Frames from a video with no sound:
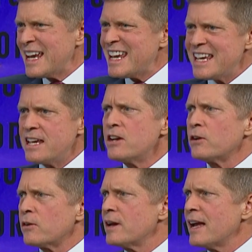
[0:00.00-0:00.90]

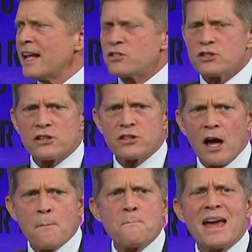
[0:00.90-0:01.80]
Here, it's just
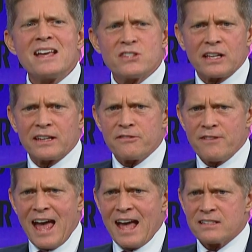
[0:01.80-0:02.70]
amazingly
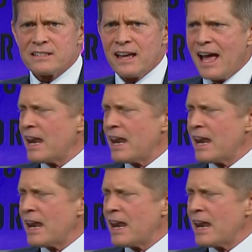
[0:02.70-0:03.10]
fast.